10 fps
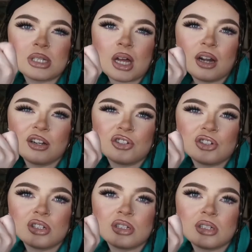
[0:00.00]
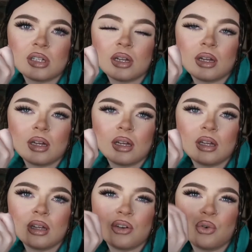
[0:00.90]
kind of just
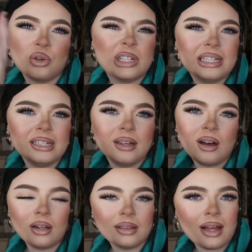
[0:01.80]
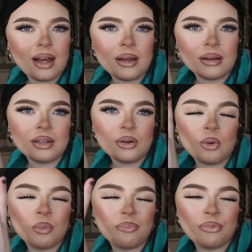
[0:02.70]
ugly on that, you
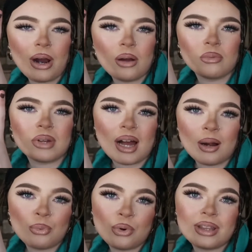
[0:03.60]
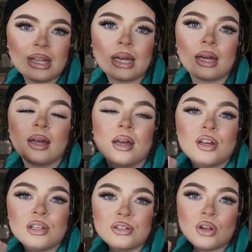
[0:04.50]
know, brown cardboard thing.
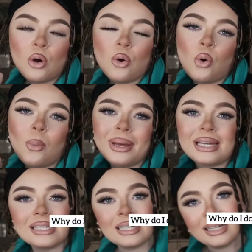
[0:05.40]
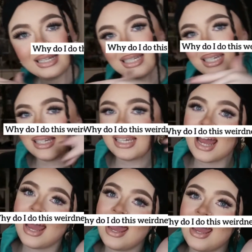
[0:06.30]
So basically
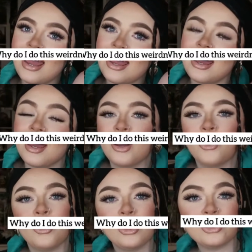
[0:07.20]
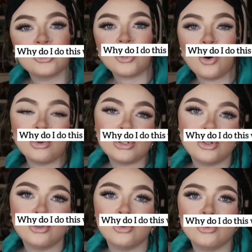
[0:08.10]
today we're just going
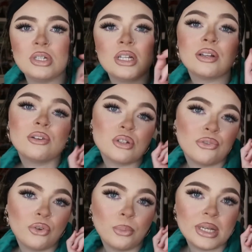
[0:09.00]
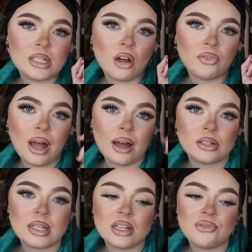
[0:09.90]
to still use a few bits off that
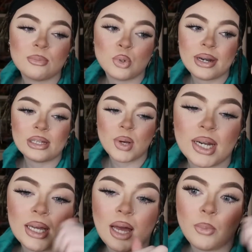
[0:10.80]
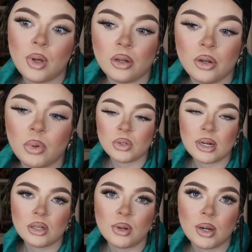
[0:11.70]
because that's from 2020 and we all know what
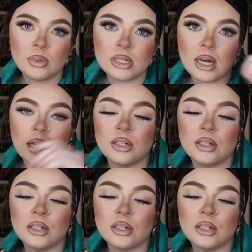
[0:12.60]
2020 was like. I